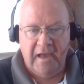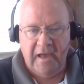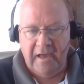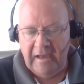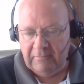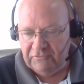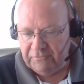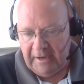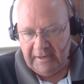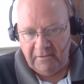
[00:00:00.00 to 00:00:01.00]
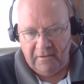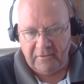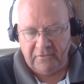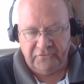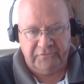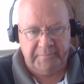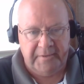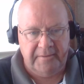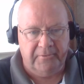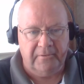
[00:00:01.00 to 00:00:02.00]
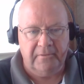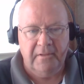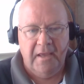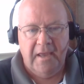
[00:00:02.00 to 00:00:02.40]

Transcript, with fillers: Uh, I was writing articles for people,